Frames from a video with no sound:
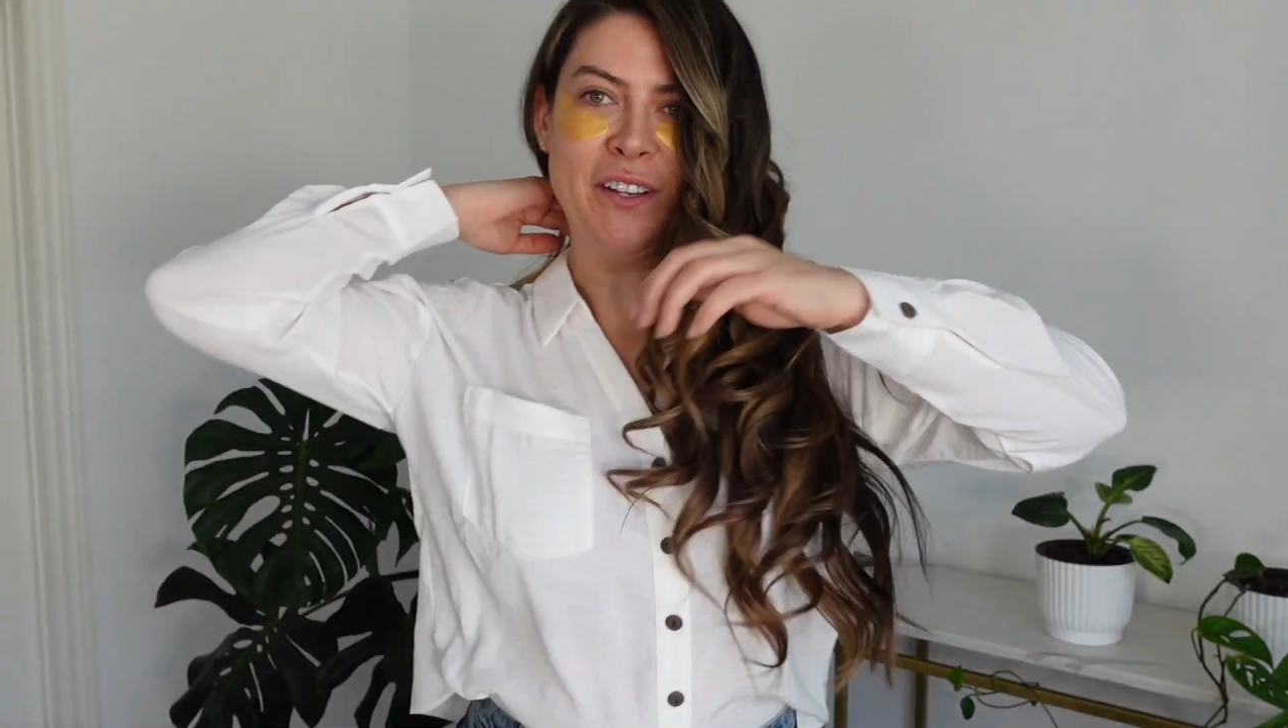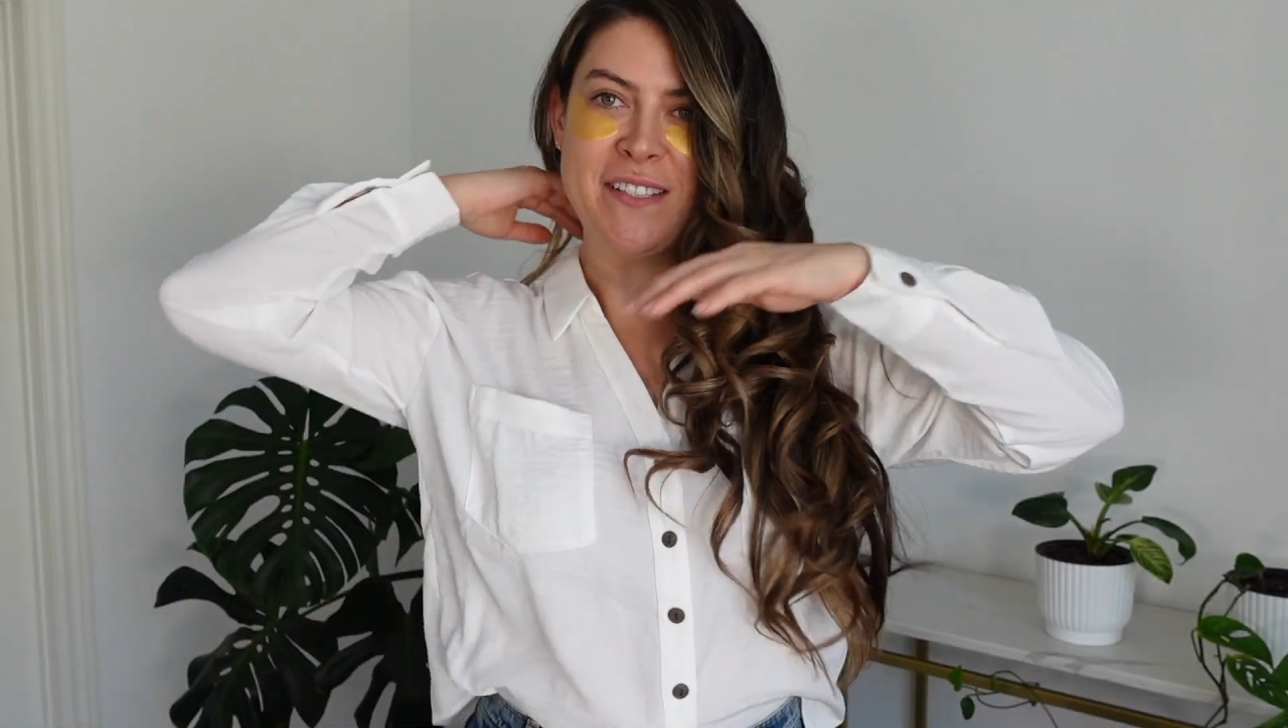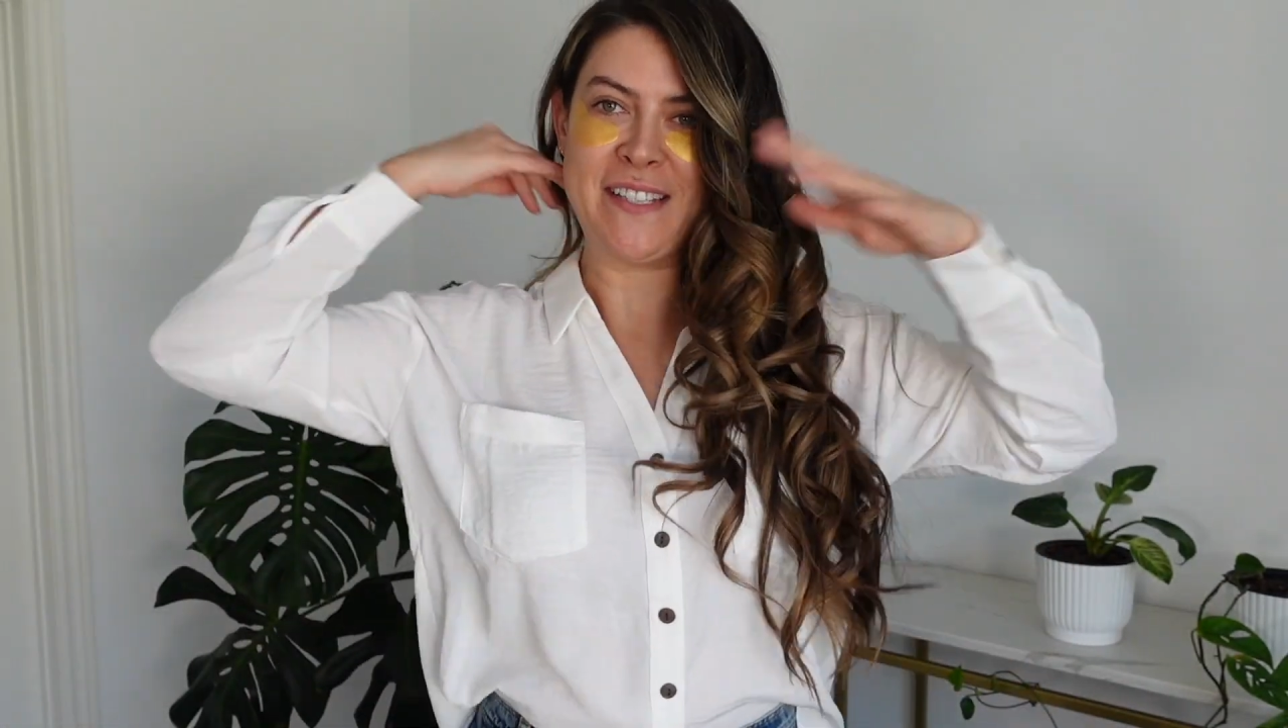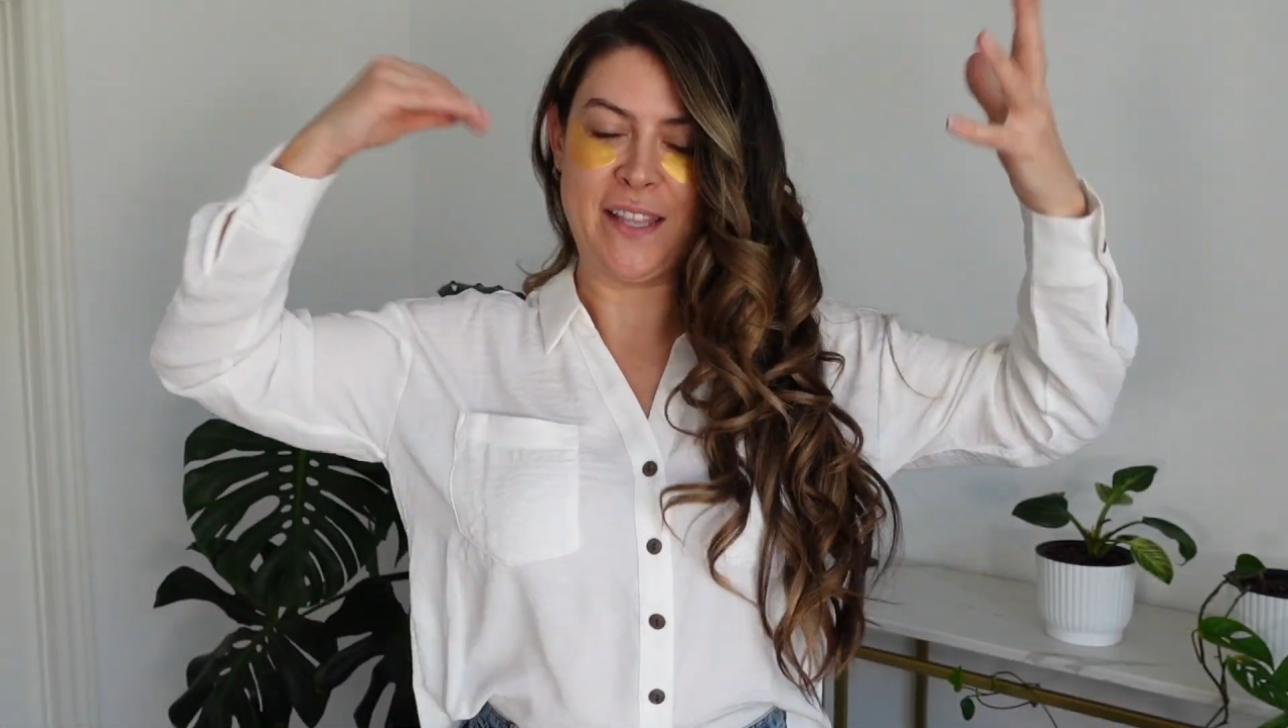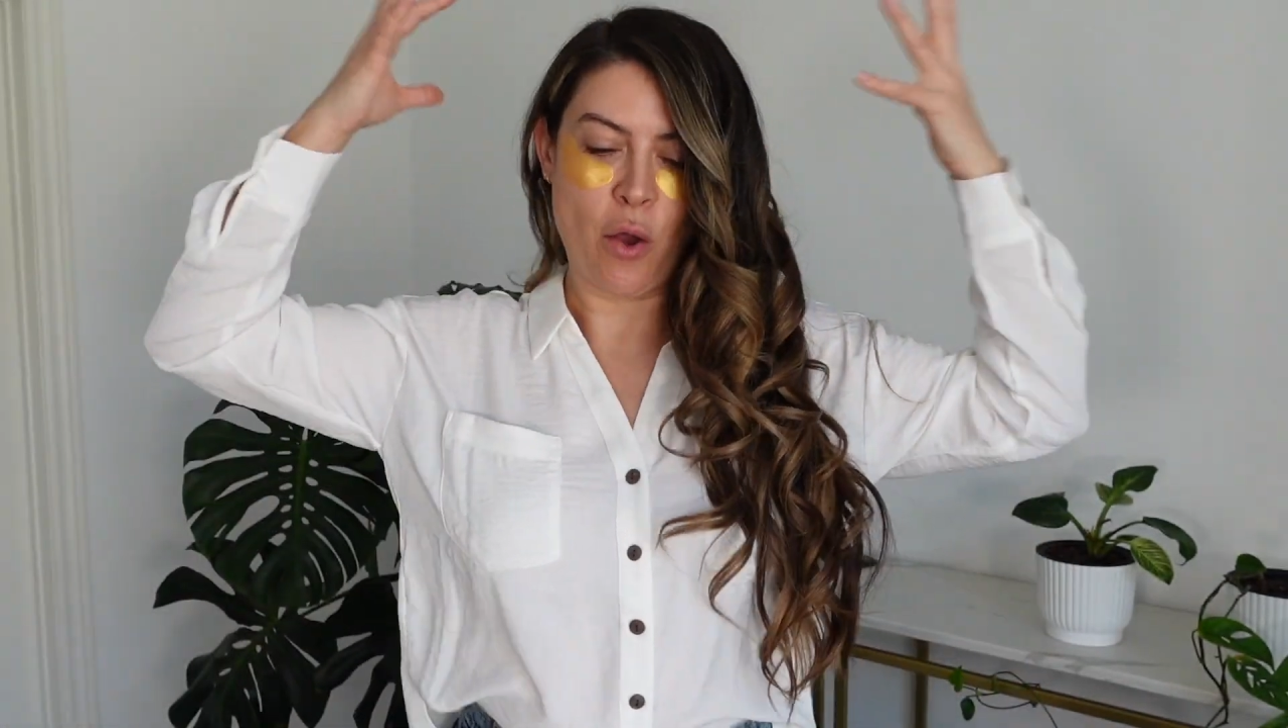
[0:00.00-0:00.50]
you to
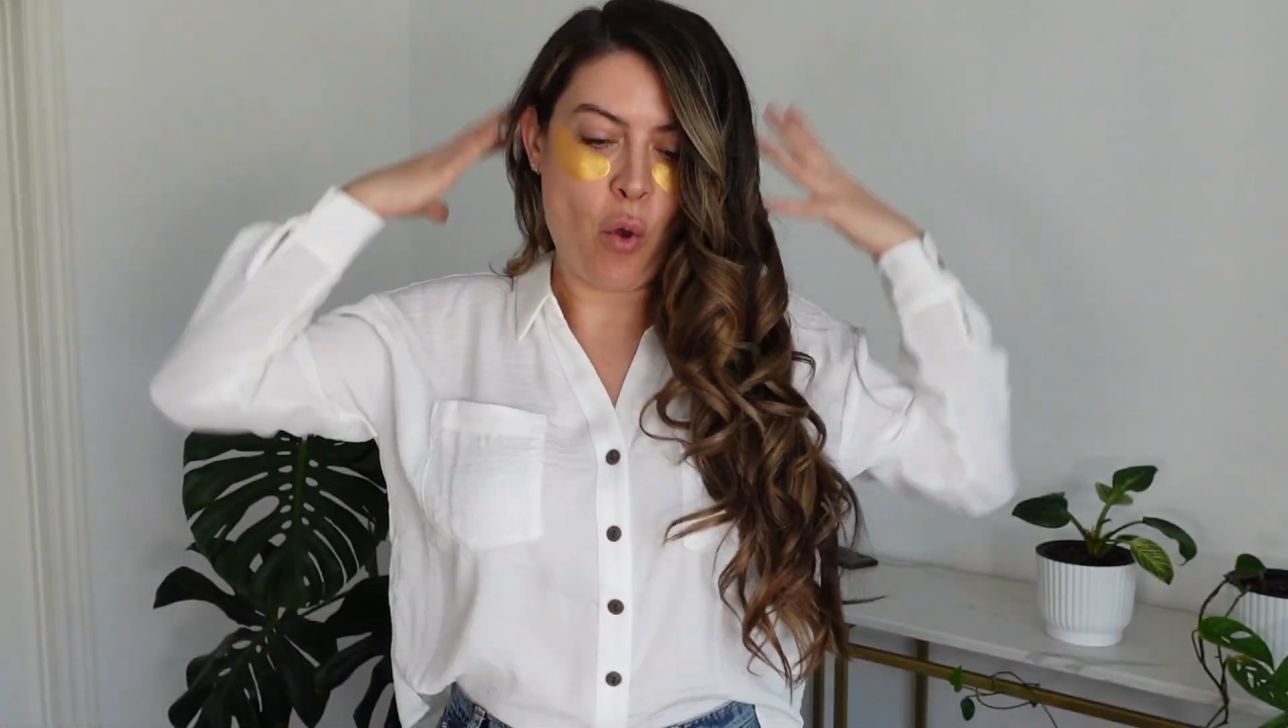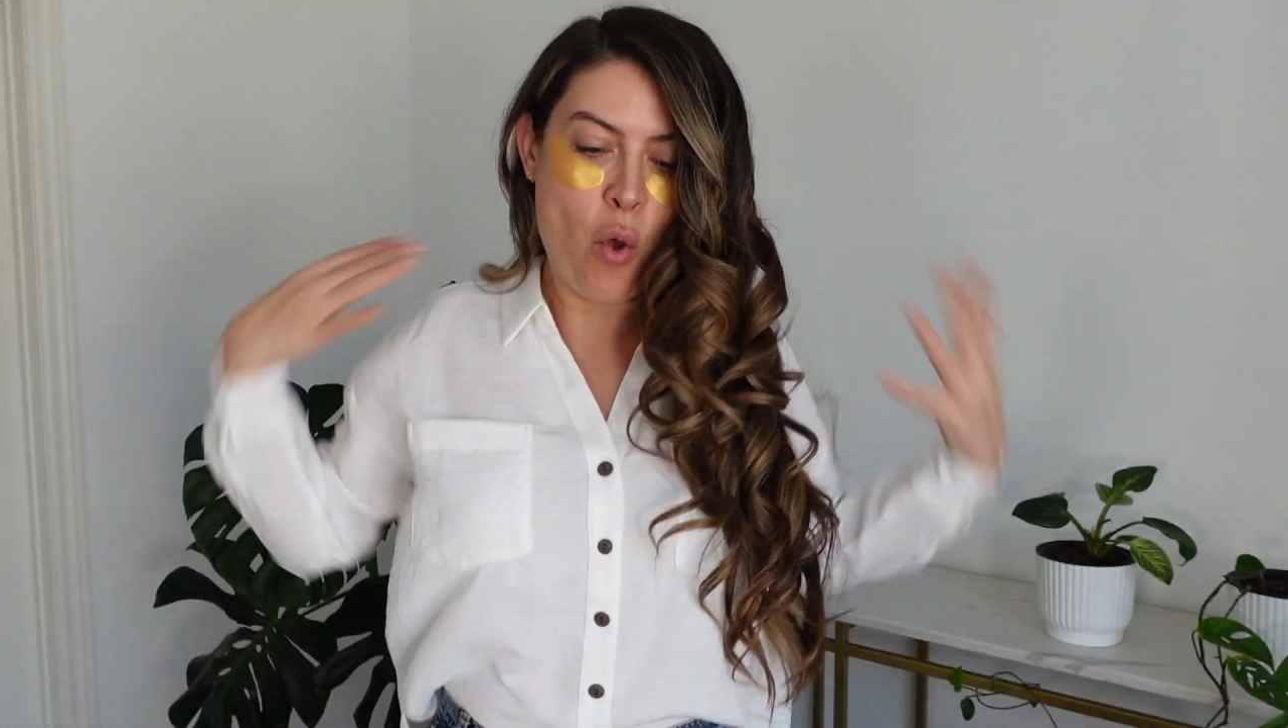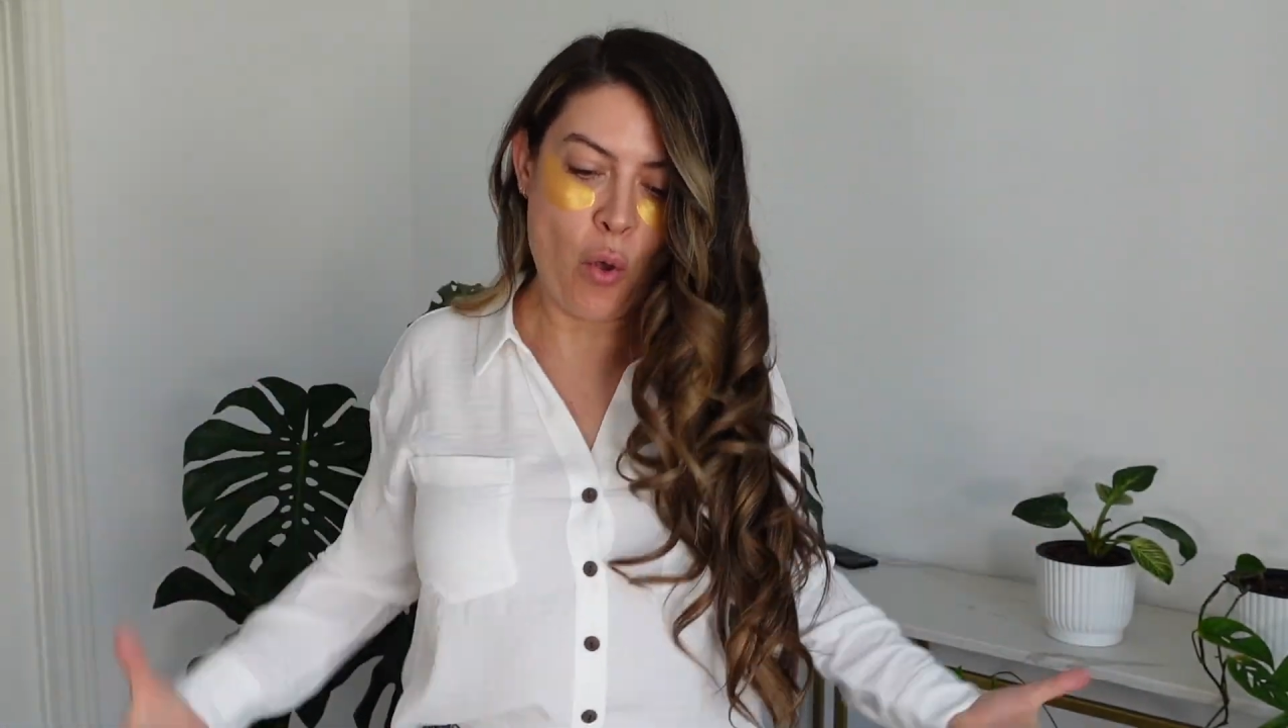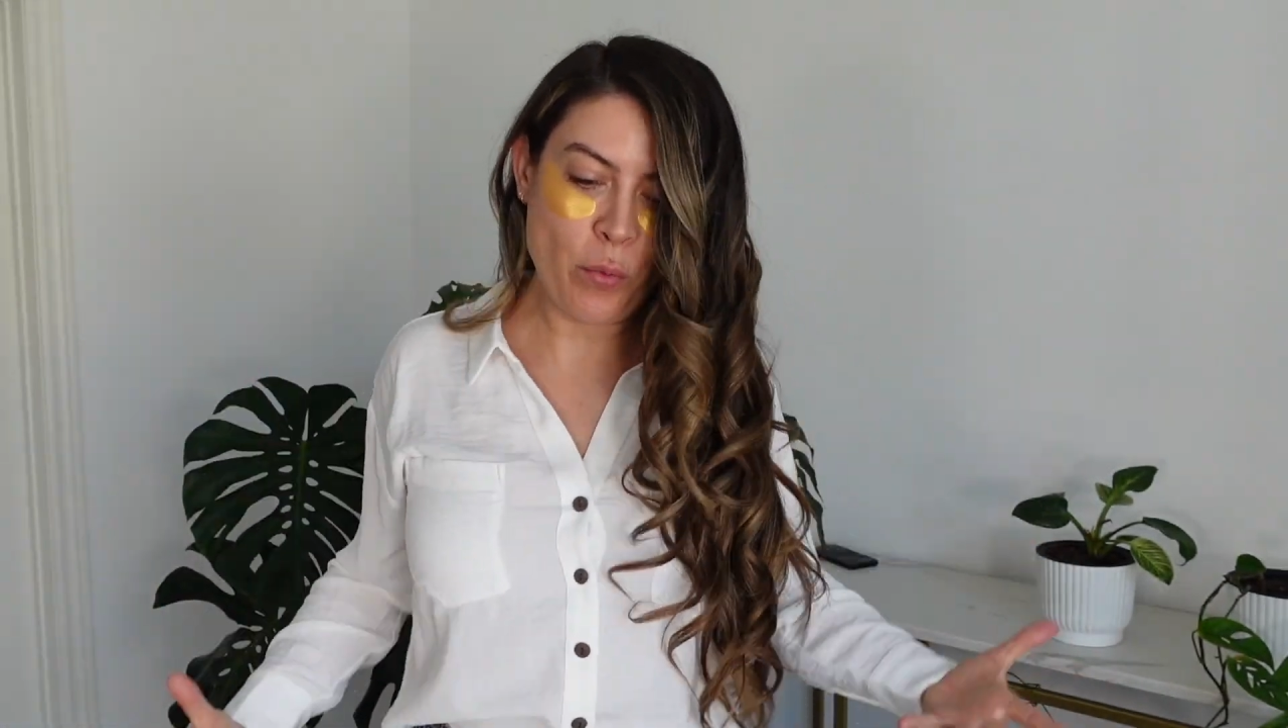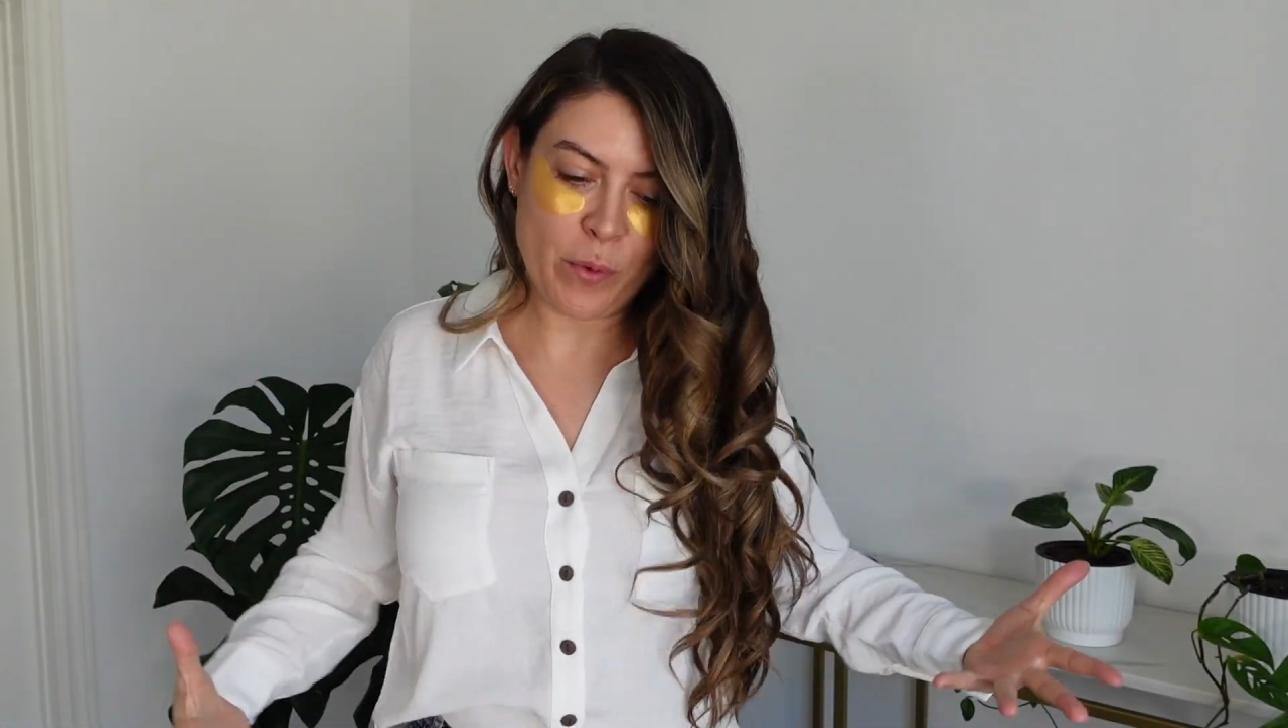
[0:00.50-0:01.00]
see the whole